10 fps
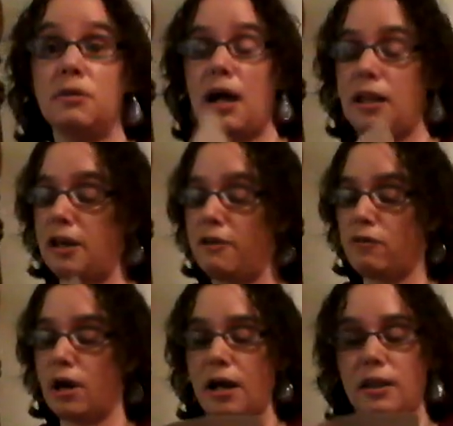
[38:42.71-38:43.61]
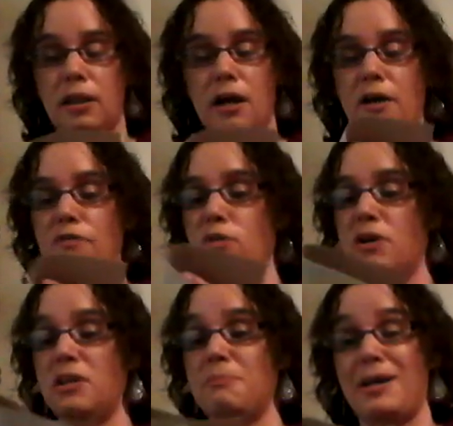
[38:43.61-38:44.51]
I love
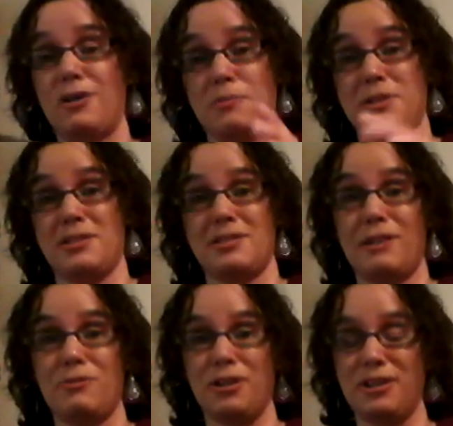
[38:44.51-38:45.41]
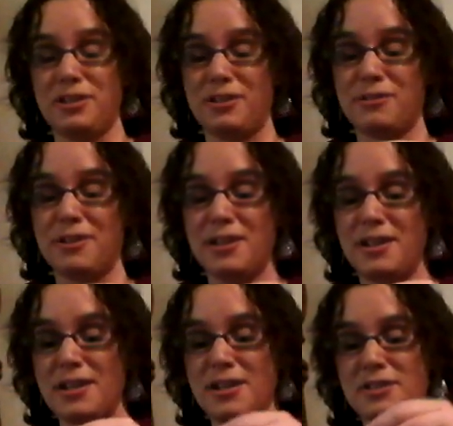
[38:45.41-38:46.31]
working the minder business. I really do.
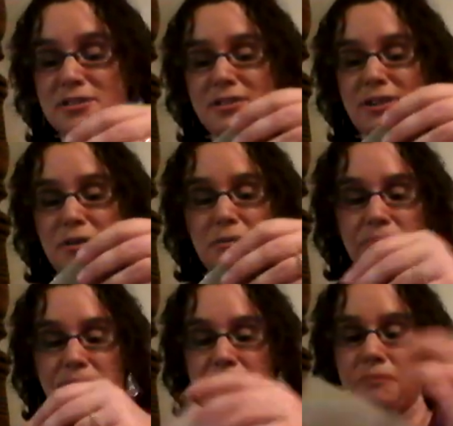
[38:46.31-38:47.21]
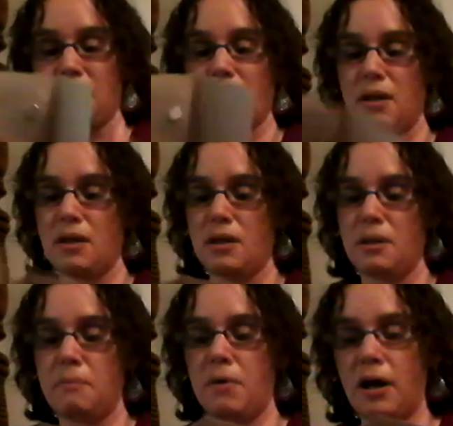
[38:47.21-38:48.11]
So,
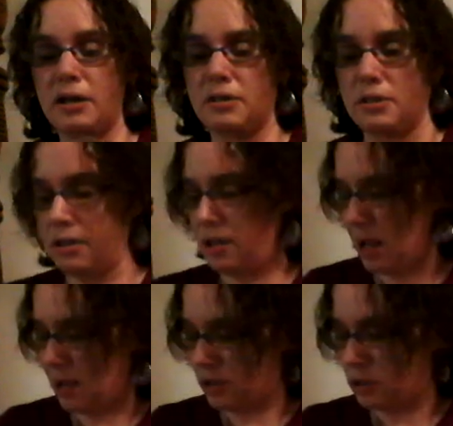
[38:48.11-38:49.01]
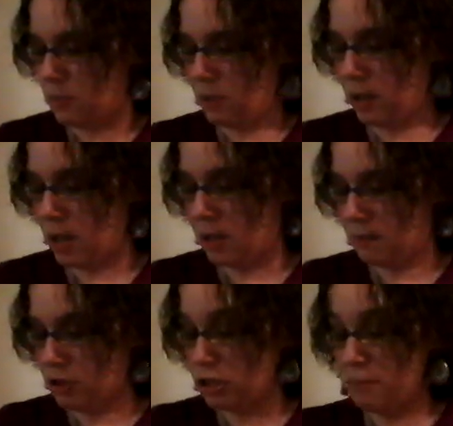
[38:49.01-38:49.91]
but at this point, I
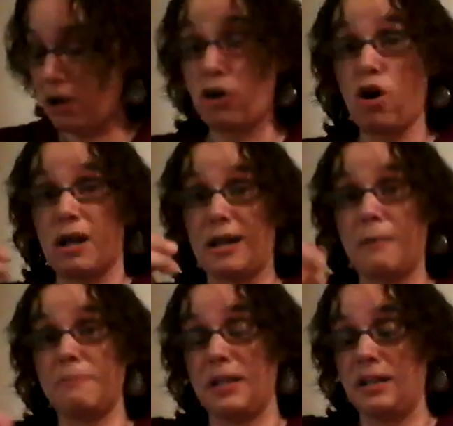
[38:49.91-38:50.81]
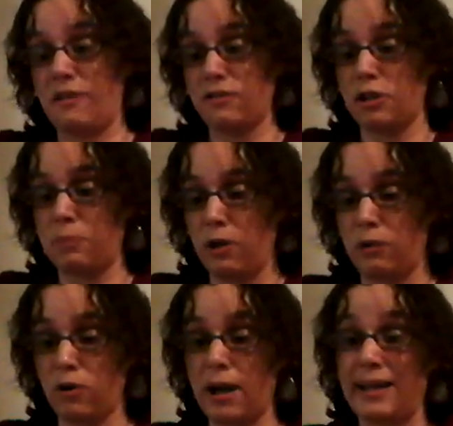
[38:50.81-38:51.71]
am just about caught up enough to the
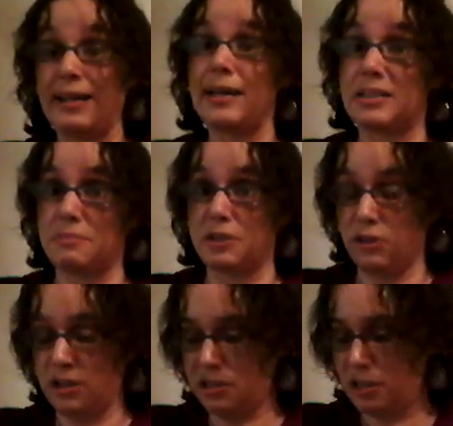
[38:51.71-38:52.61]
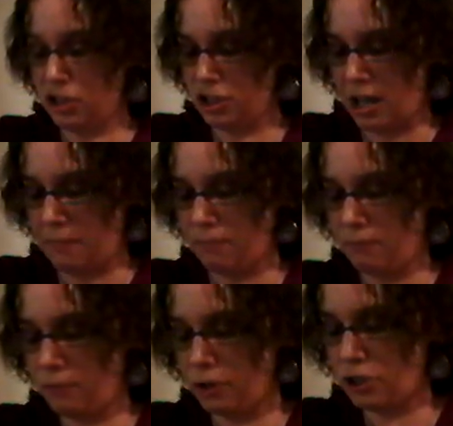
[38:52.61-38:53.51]
point where I can get some serious stitchy time,
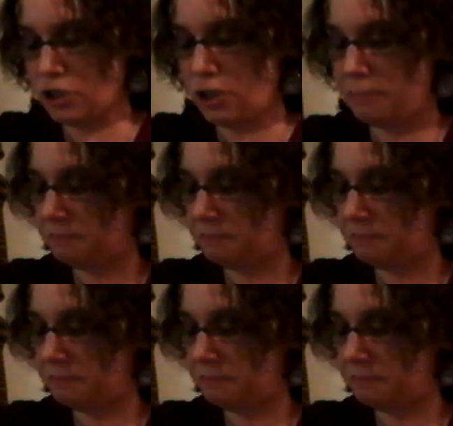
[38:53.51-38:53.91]
which is good.